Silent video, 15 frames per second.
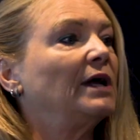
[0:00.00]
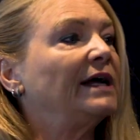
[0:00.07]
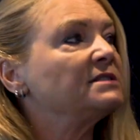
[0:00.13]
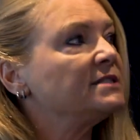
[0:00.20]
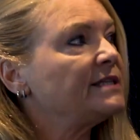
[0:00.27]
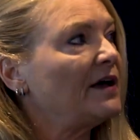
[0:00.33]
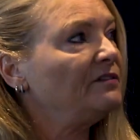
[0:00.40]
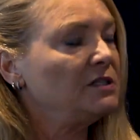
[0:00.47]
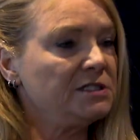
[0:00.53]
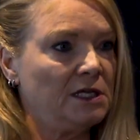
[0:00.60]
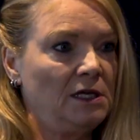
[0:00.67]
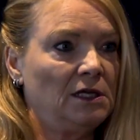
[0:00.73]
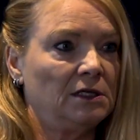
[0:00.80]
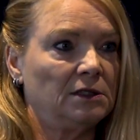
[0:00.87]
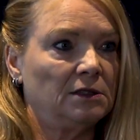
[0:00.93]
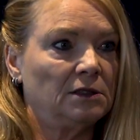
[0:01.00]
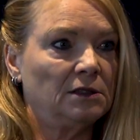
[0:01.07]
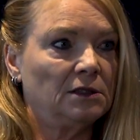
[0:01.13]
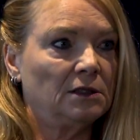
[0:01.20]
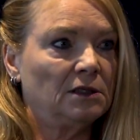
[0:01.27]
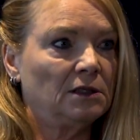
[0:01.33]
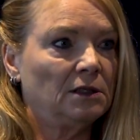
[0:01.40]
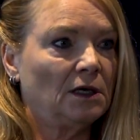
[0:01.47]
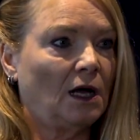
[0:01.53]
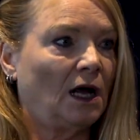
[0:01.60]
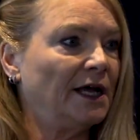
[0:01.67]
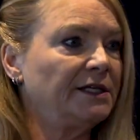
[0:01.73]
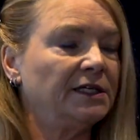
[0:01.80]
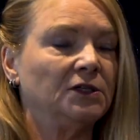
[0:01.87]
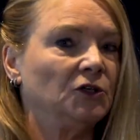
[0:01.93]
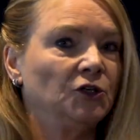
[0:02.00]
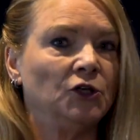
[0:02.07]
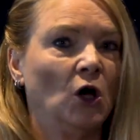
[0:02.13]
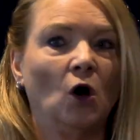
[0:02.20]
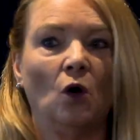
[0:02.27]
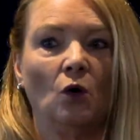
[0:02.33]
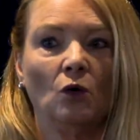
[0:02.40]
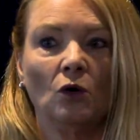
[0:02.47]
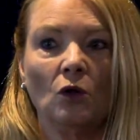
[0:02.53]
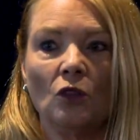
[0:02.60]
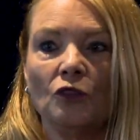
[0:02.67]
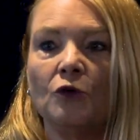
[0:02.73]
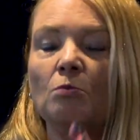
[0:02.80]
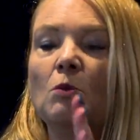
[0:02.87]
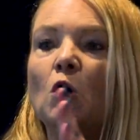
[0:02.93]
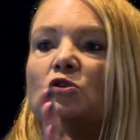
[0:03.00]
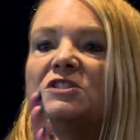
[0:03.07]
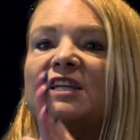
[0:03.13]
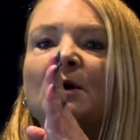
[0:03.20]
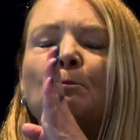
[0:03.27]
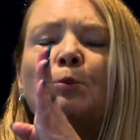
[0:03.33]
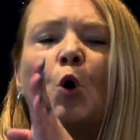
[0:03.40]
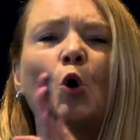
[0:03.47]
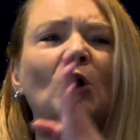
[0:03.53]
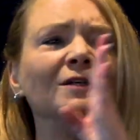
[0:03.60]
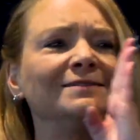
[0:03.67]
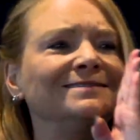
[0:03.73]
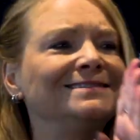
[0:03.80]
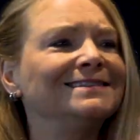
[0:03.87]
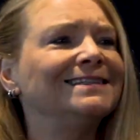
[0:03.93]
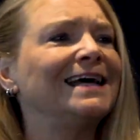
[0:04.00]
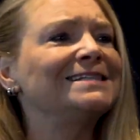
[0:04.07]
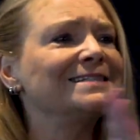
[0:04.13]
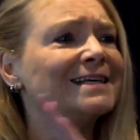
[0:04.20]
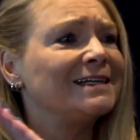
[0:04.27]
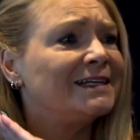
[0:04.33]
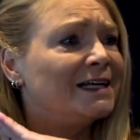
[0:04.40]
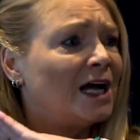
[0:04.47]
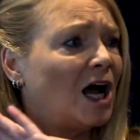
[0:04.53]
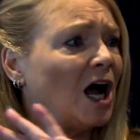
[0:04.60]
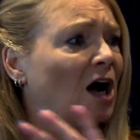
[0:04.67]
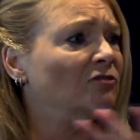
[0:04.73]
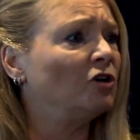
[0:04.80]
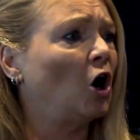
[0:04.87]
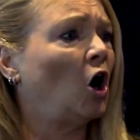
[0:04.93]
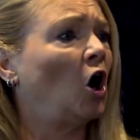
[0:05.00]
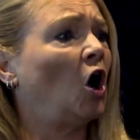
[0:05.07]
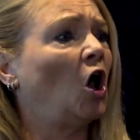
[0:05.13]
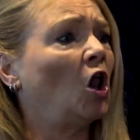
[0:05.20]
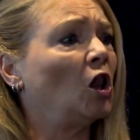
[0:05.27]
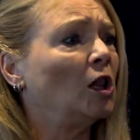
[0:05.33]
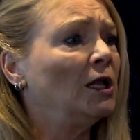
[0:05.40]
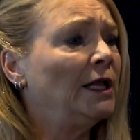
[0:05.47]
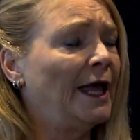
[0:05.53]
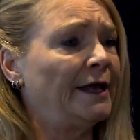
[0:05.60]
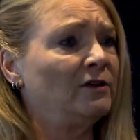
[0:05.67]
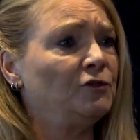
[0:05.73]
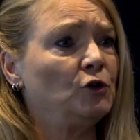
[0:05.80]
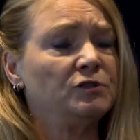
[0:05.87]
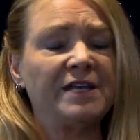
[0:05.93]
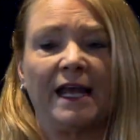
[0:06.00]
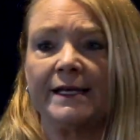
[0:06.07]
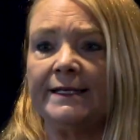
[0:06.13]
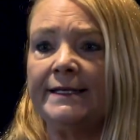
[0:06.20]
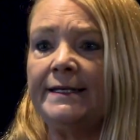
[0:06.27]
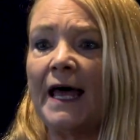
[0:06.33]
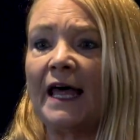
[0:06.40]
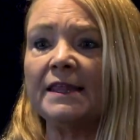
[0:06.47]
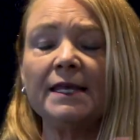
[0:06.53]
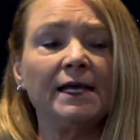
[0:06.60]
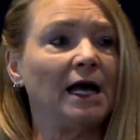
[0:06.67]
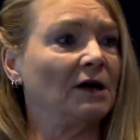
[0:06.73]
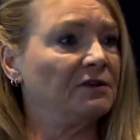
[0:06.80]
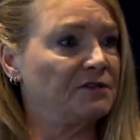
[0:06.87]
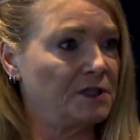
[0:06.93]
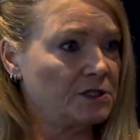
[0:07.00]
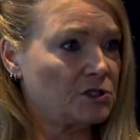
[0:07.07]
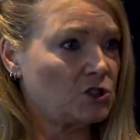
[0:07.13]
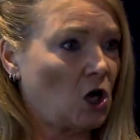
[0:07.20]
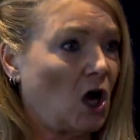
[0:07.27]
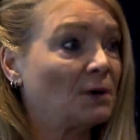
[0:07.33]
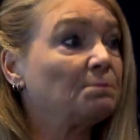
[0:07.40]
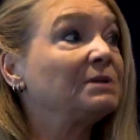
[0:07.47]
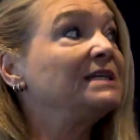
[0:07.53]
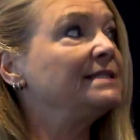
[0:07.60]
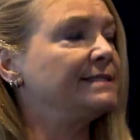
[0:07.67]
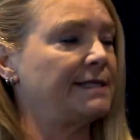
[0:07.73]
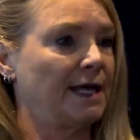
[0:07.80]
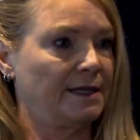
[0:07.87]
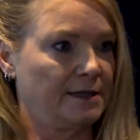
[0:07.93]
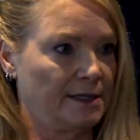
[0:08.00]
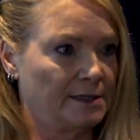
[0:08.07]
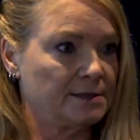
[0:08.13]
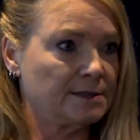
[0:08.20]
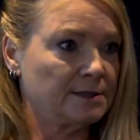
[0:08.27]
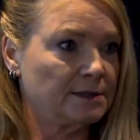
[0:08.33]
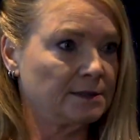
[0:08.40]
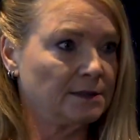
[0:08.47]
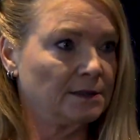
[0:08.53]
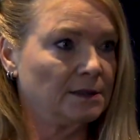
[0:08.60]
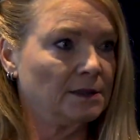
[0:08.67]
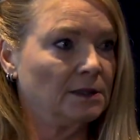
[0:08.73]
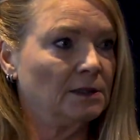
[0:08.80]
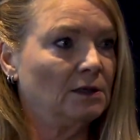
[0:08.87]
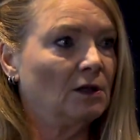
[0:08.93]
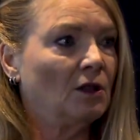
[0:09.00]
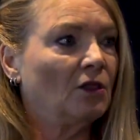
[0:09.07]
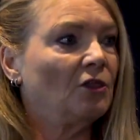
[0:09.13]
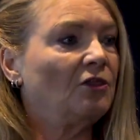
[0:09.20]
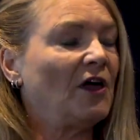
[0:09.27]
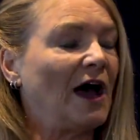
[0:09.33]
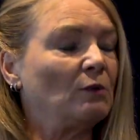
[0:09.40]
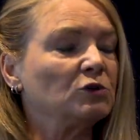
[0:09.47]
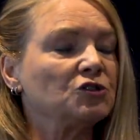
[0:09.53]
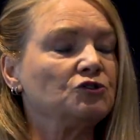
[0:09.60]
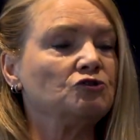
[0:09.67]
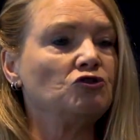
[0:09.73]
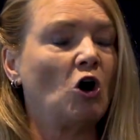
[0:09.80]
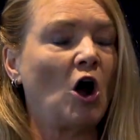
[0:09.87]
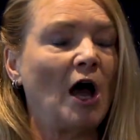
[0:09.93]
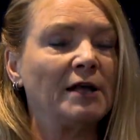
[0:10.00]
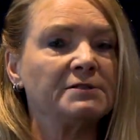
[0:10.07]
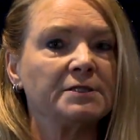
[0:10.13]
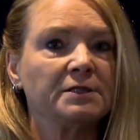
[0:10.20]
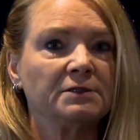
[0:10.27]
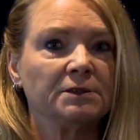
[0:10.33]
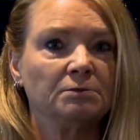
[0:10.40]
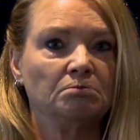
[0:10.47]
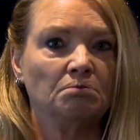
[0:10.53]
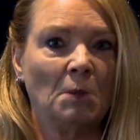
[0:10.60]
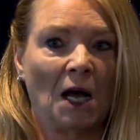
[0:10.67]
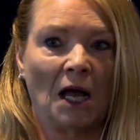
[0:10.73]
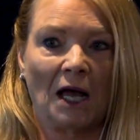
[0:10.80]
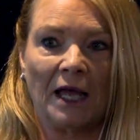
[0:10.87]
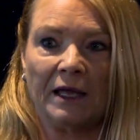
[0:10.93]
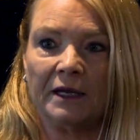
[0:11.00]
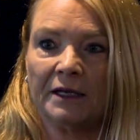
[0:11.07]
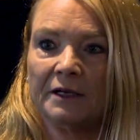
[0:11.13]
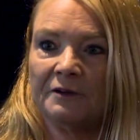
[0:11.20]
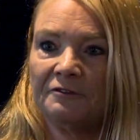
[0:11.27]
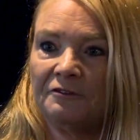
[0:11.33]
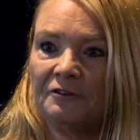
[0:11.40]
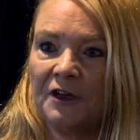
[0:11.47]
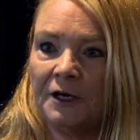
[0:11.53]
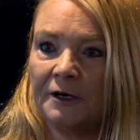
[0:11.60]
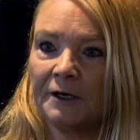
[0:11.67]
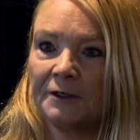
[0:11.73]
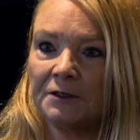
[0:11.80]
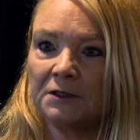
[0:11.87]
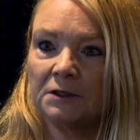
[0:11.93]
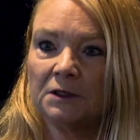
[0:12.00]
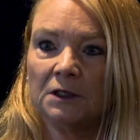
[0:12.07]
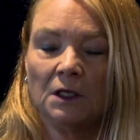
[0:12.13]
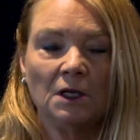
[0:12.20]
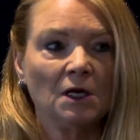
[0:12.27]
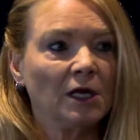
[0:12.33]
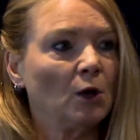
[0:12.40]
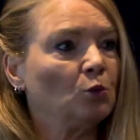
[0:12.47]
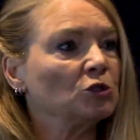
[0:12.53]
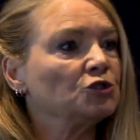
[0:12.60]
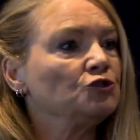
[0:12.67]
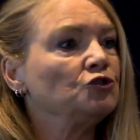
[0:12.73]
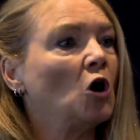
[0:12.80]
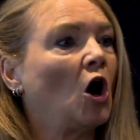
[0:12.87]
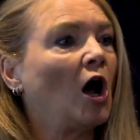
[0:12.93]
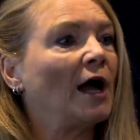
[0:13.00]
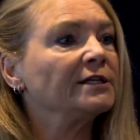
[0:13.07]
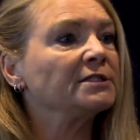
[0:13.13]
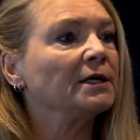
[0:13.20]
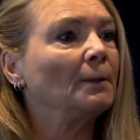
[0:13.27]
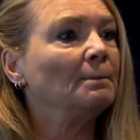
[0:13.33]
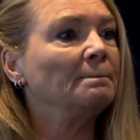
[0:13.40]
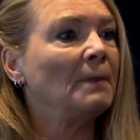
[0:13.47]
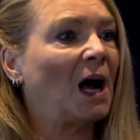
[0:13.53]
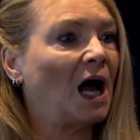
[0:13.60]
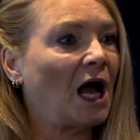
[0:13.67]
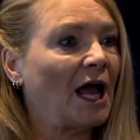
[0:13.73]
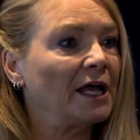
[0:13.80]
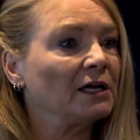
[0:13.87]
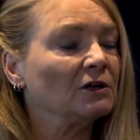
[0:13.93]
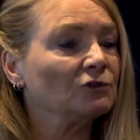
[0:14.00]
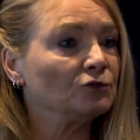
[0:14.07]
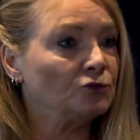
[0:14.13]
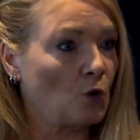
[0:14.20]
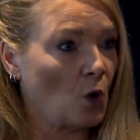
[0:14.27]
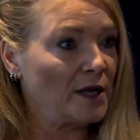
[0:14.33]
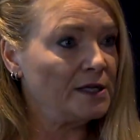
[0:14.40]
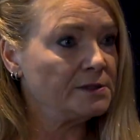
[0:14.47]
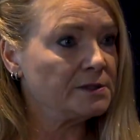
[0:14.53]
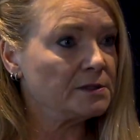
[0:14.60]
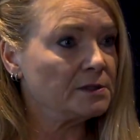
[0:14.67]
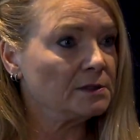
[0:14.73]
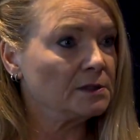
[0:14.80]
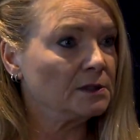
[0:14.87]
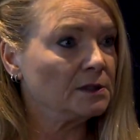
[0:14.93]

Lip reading: at 17, I didn't know the most important lesson of all. And if you take nothing out of this talk, please take this. That was not my fear. It was not my voice,